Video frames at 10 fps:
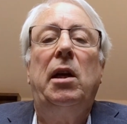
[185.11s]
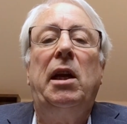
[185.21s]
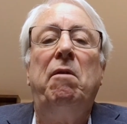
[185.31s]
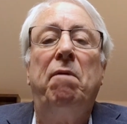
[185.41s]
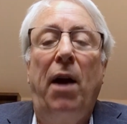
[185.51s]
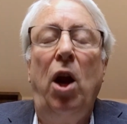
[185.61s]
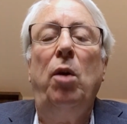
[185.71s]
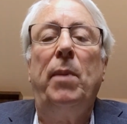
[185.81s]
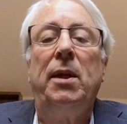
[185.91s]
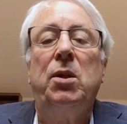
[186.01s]

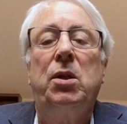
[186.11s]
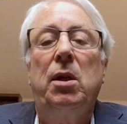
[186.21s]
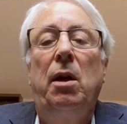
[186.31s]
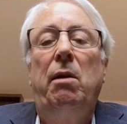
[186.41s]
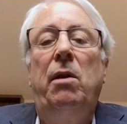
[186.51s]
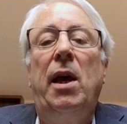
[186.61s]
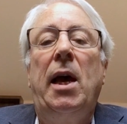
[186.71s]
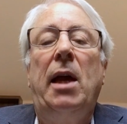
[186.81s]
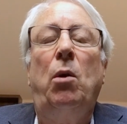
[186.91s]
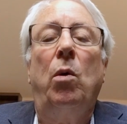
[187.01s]
environments
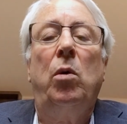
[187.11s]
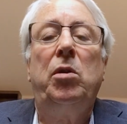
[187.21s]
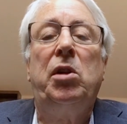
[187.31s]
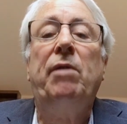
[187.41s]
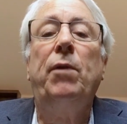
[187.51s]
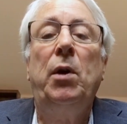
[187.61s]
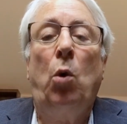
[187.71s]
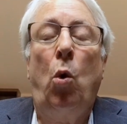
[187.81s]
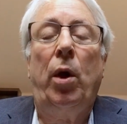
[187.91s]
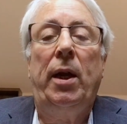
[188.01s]
that
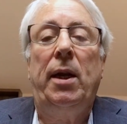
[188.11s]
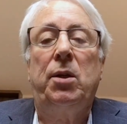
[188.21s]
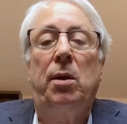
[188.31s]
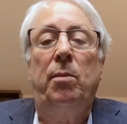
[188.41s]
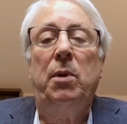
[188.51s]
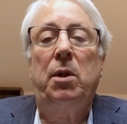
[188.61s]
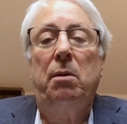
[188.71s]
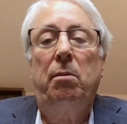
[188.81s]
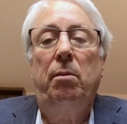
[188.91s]
different organisms,